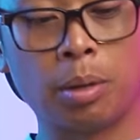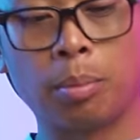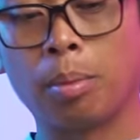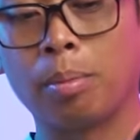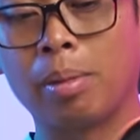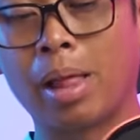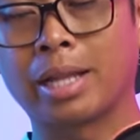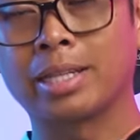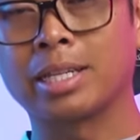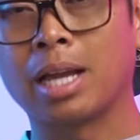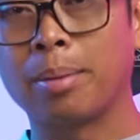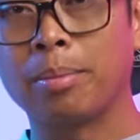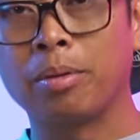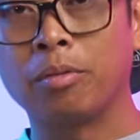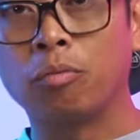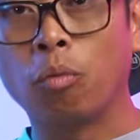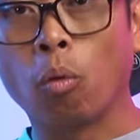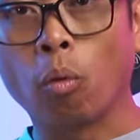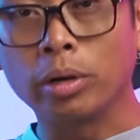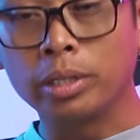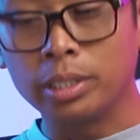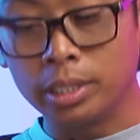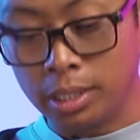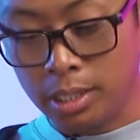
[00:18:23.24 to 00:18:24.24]
Double Black Diamond
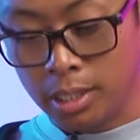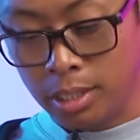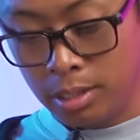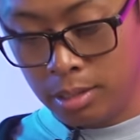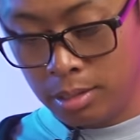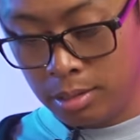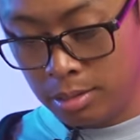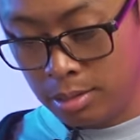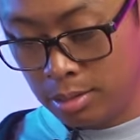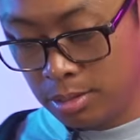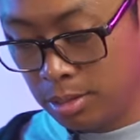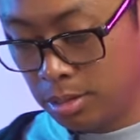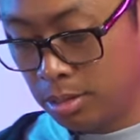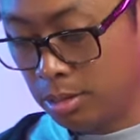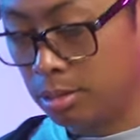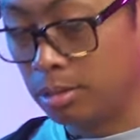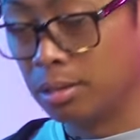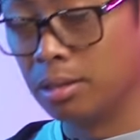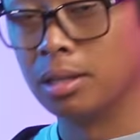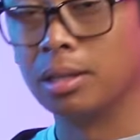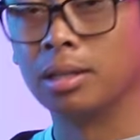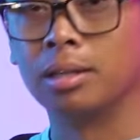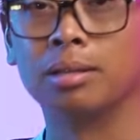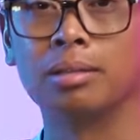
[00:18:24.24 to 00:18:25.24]
14 to
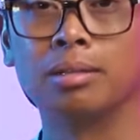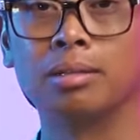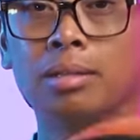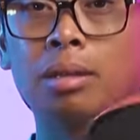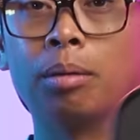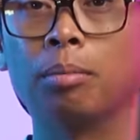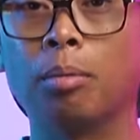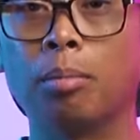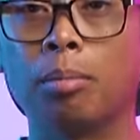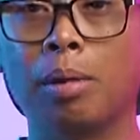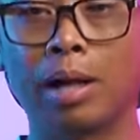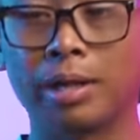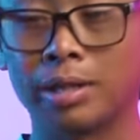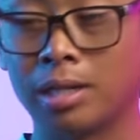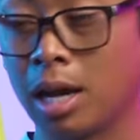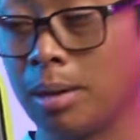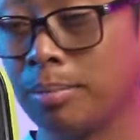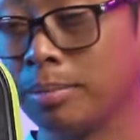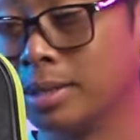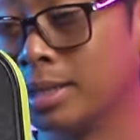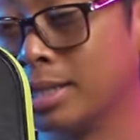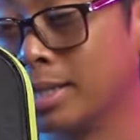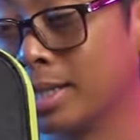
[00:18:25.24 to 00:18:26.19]
the Double Black Diamond